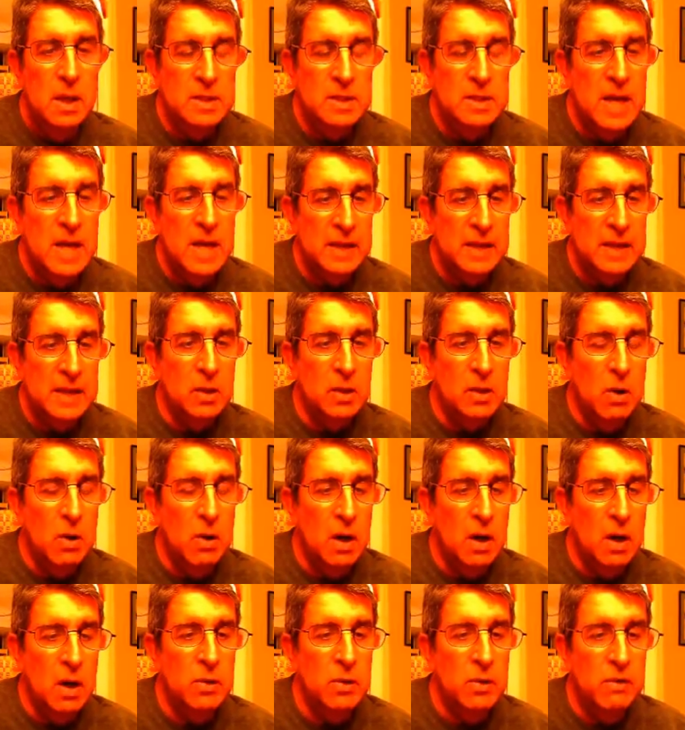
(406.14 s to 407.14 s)
attack the
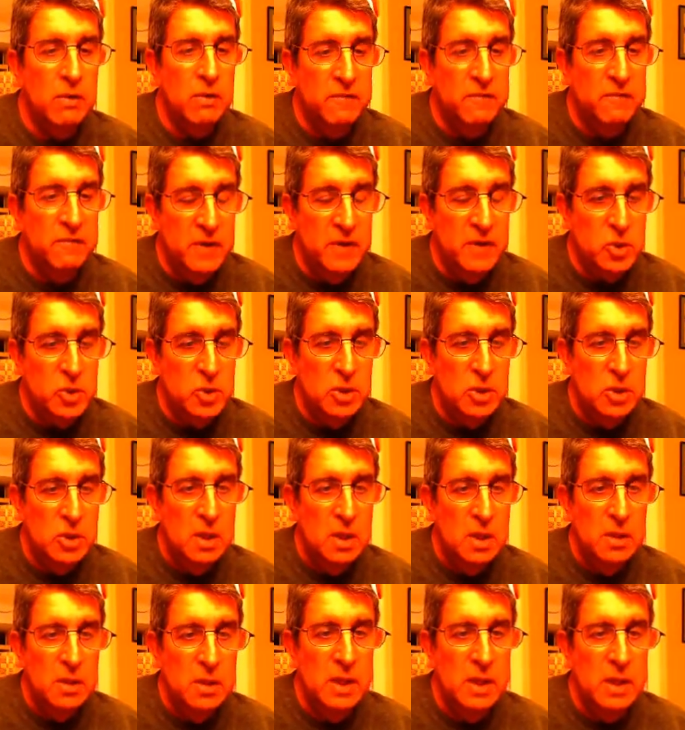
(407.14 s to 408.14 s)
coral. There are fish
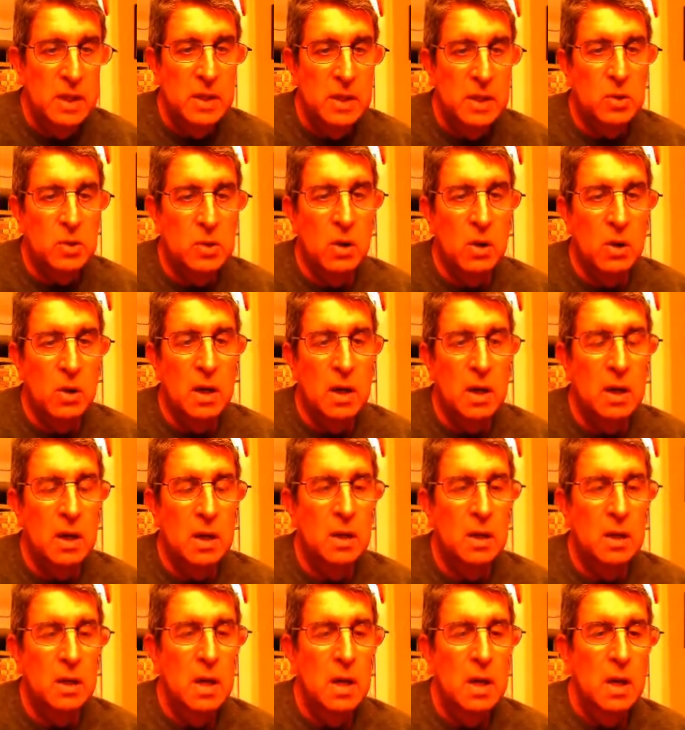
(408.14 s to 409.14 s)
that eat
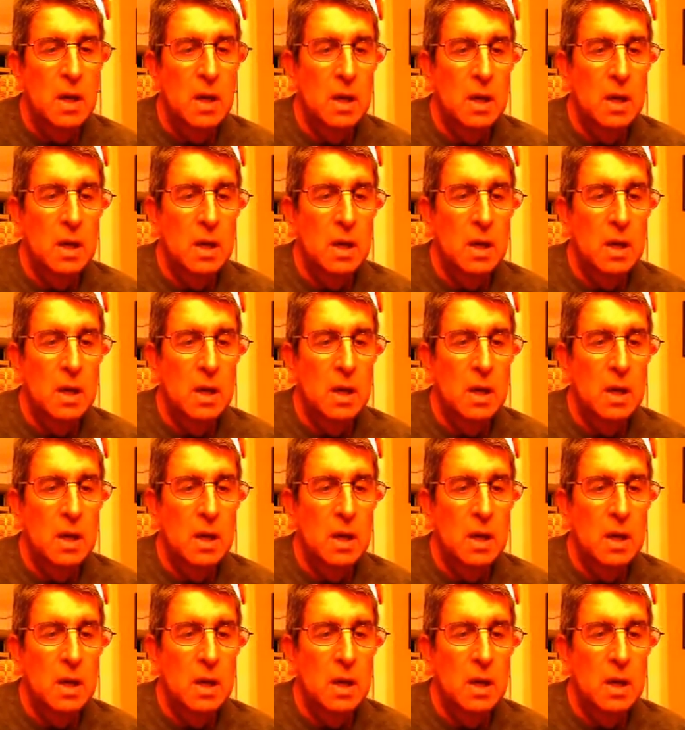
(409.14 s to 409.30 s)
coral.